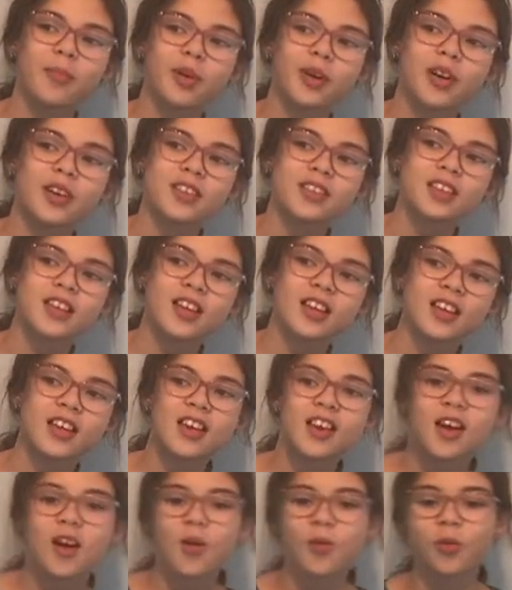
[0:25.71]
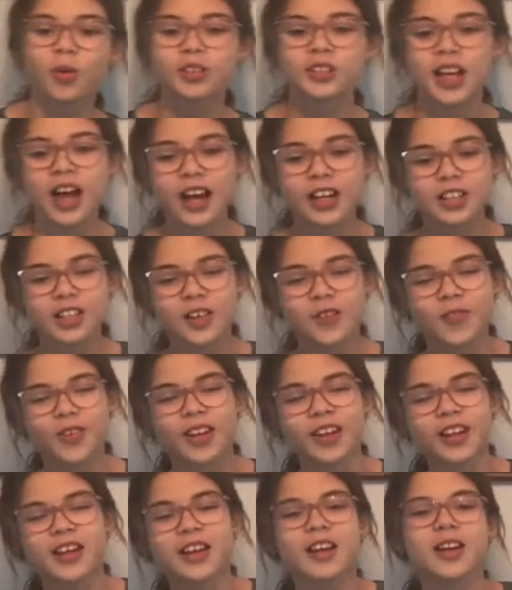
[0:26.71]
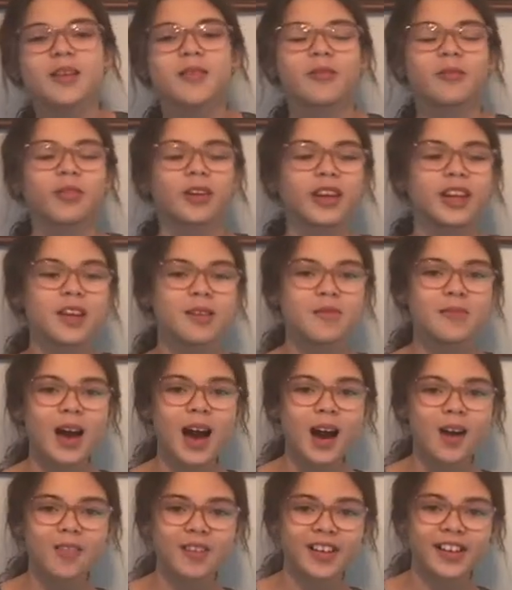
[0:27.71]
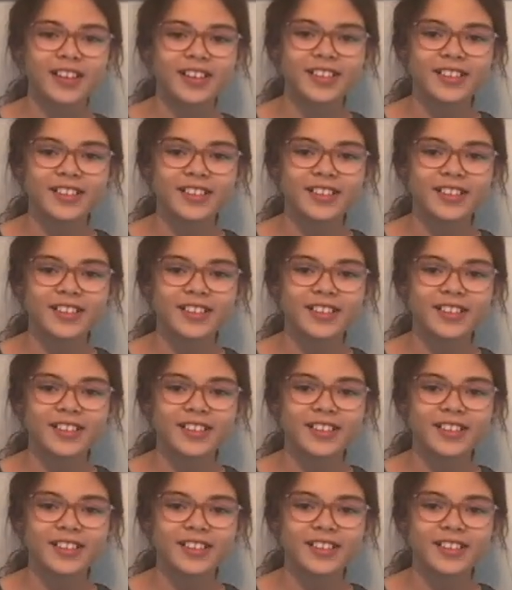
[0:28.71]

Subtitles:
person was actually really, really empowering.